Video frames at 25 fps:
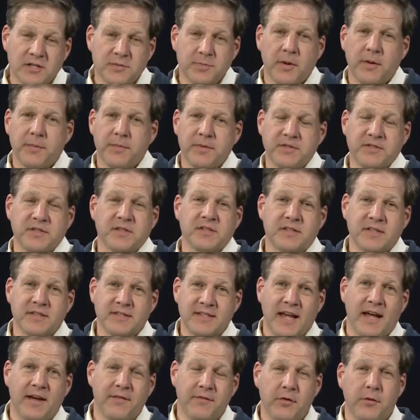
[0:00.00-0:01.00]
of small businesses
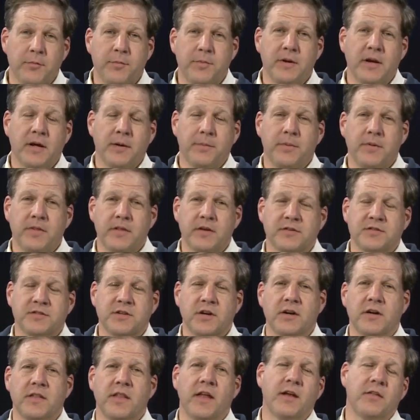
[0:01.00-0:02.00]
have opened up, and they're
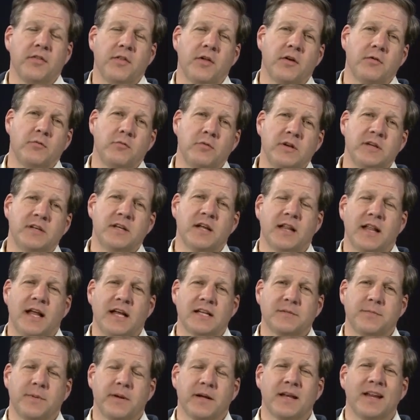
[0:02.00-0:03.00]
starting that retail
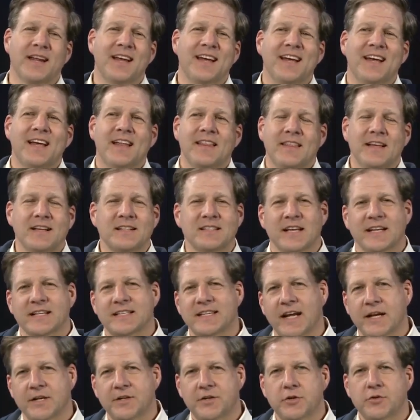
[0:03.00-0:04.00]
aspect. Things like
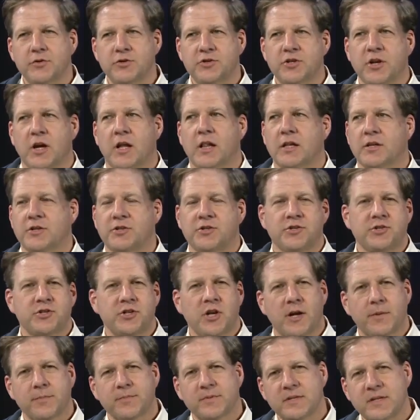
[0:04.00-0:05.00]
tattoo
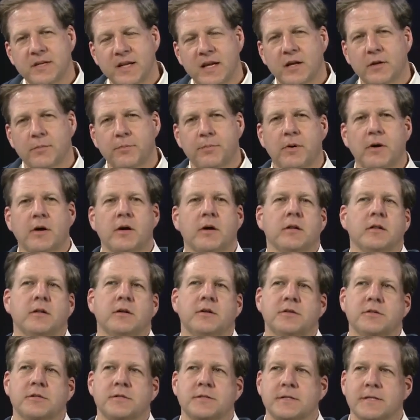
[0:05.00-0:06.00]
shops, nail
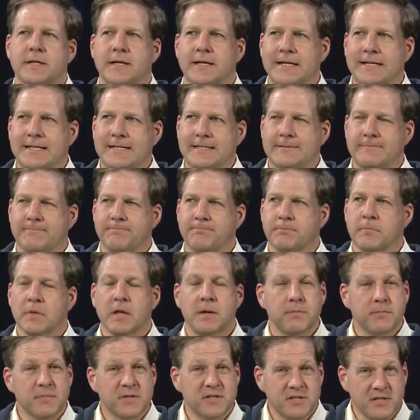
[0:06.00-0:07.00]
parlors,
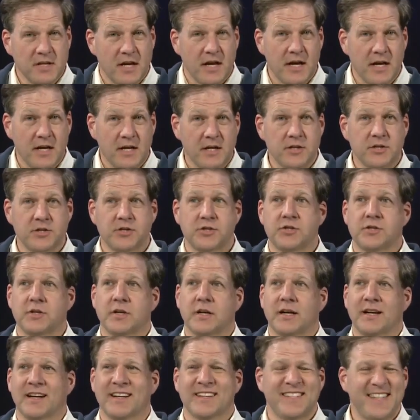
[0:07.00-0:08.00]
massage,
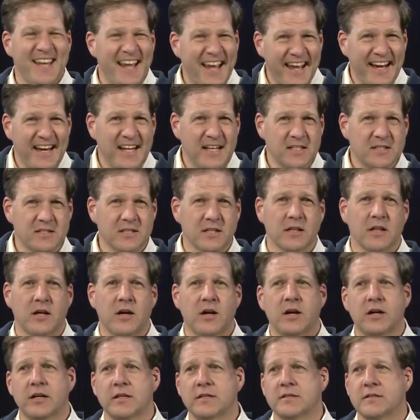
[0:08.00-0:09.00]
tanning
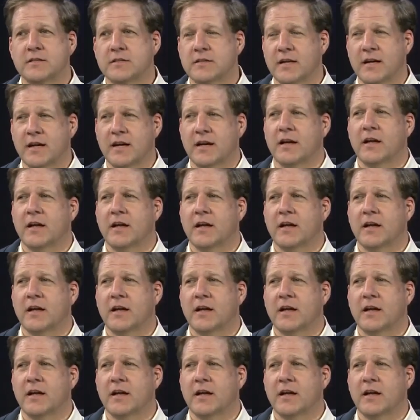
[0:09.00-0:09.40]
salons,